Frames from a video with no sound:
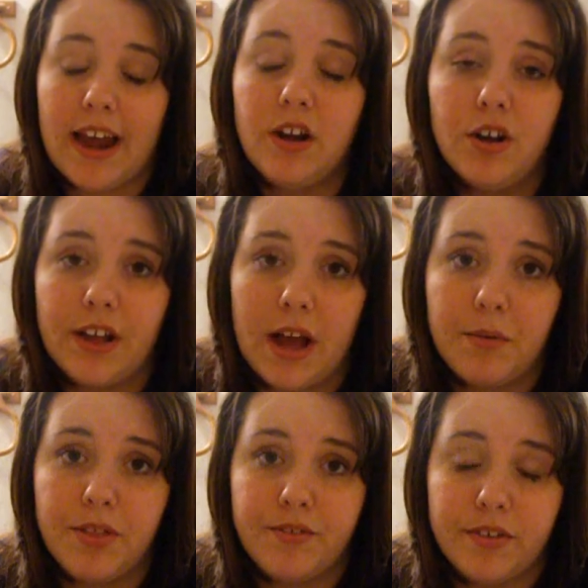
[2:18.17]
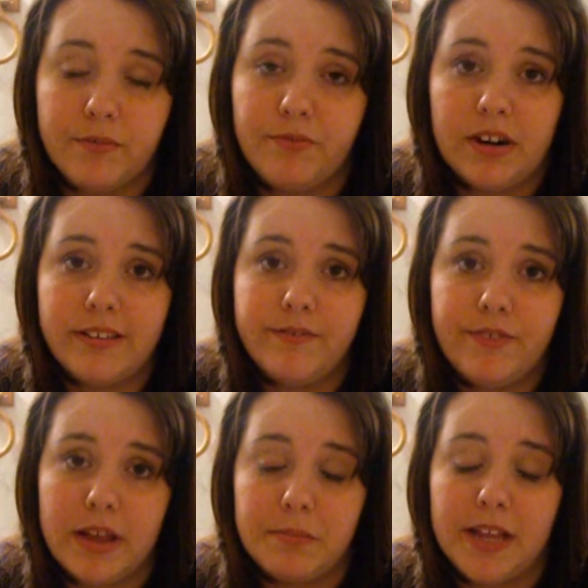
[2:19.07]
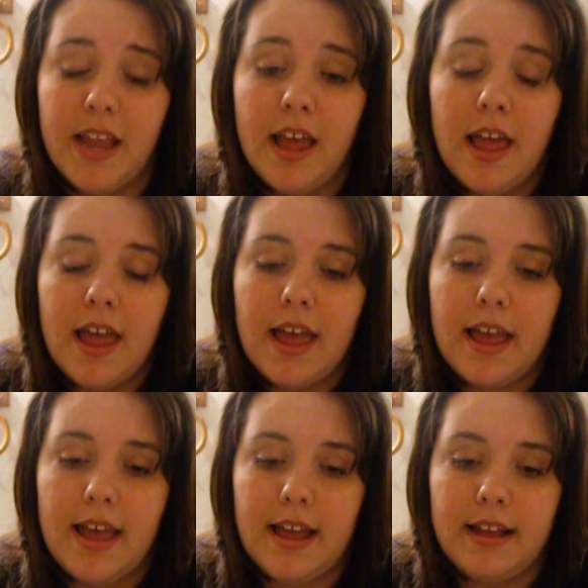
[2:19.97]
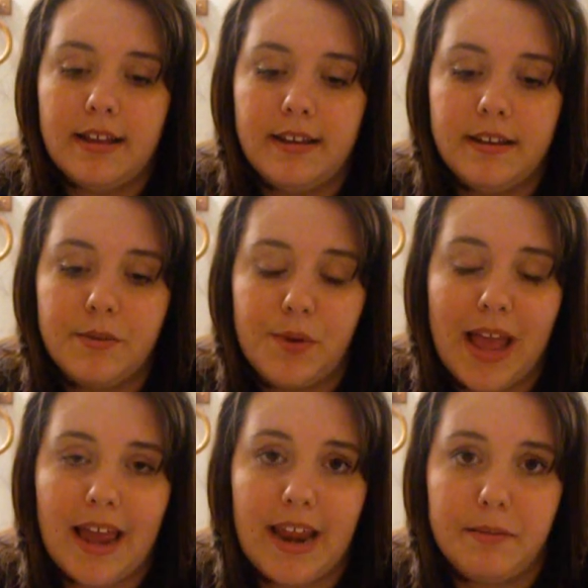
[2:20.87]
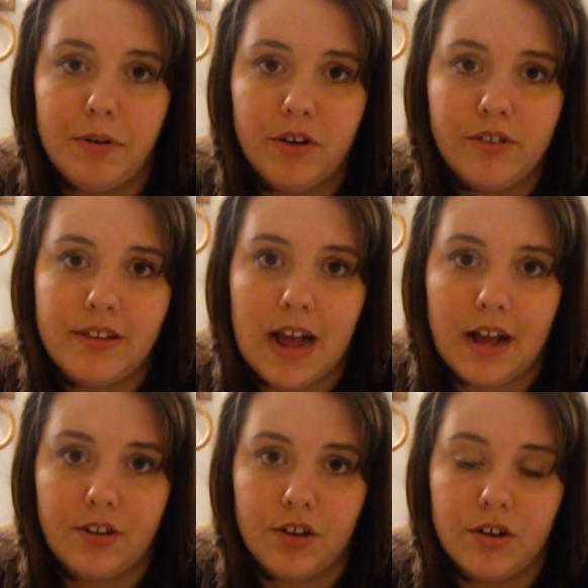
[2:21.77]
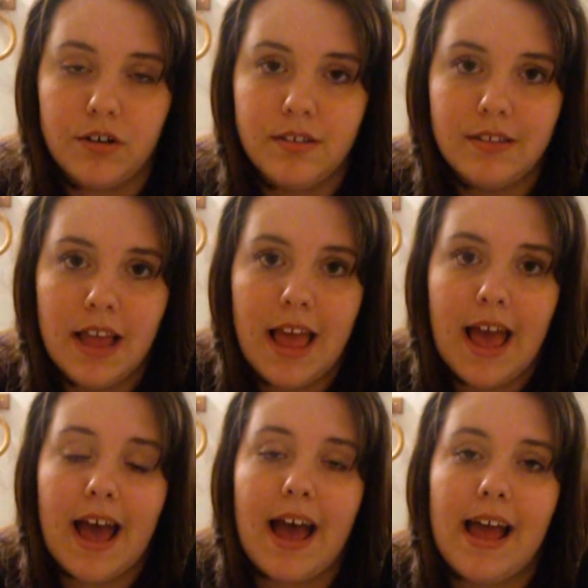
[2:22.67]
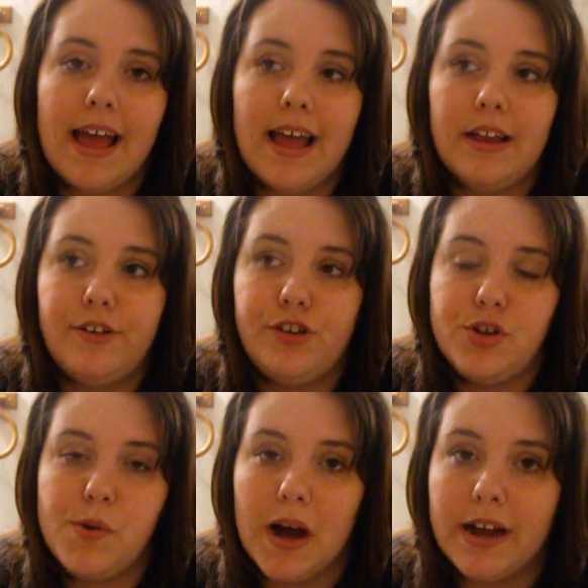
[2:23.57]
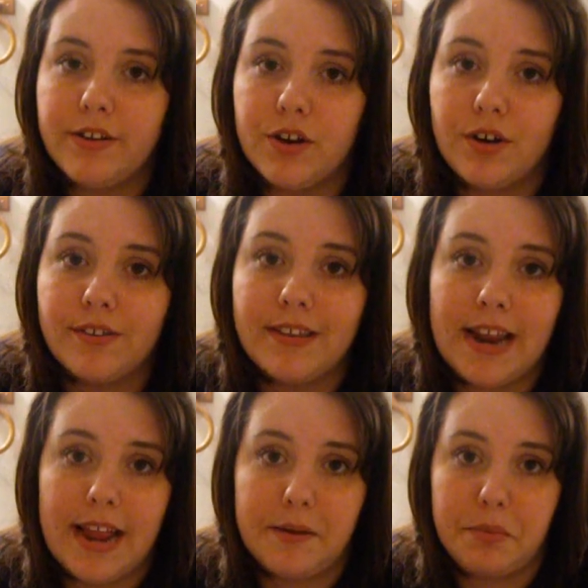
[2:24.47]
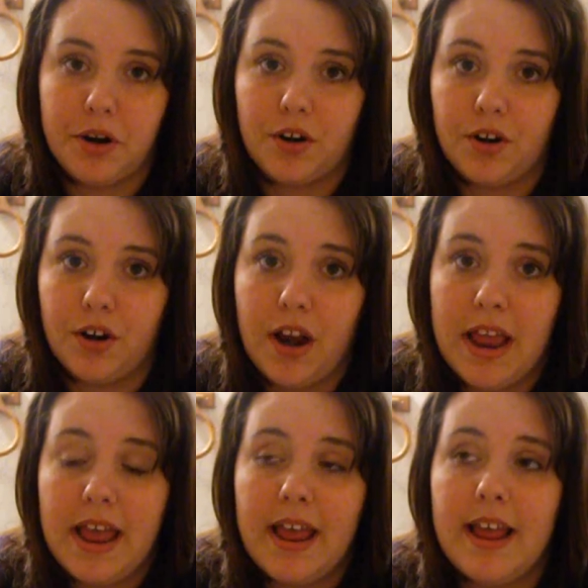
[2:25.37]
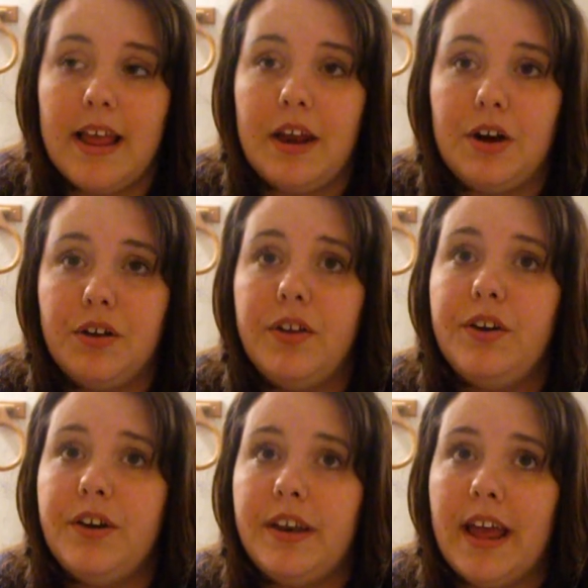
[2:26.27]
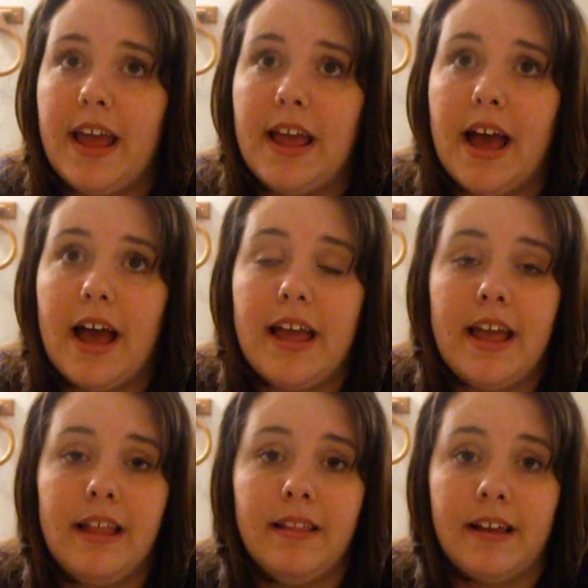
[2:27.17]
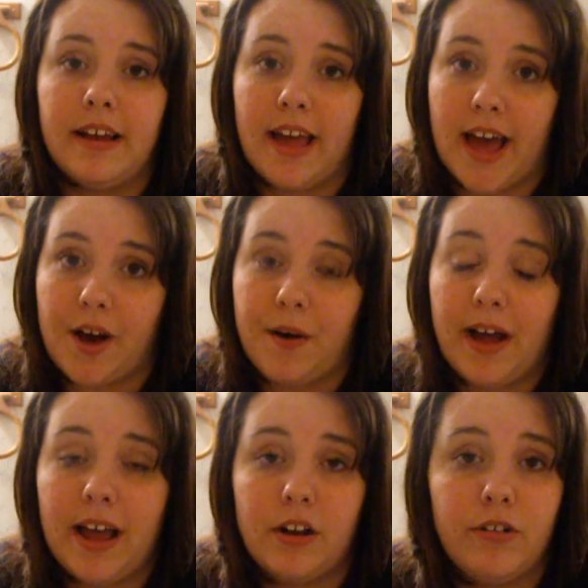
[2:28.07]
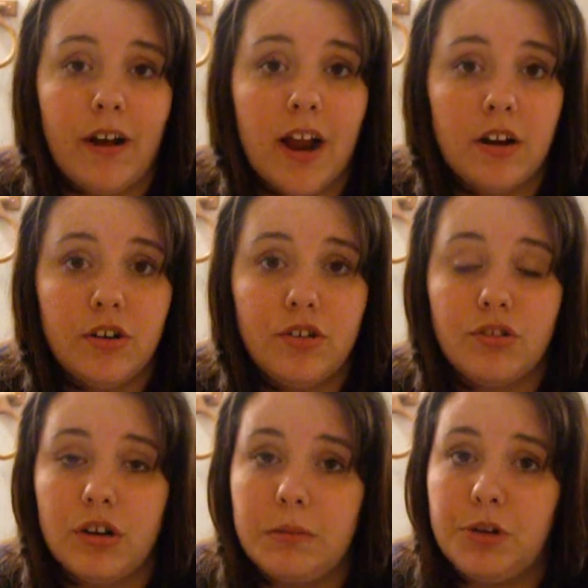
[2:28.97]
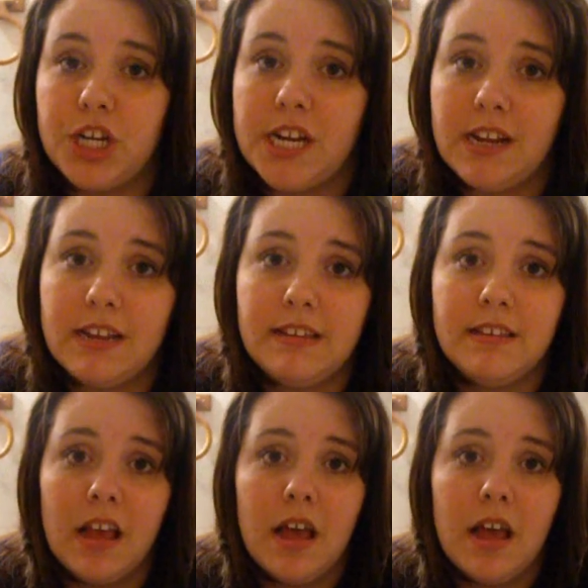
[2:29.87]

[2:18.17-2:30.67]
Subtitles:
a cookout with some friends and family, and we had hamburgers and hot dogs. I had 2 hot dogs and a hamburger, and earlier today I ate like a cow. I had crackers, cream cheese,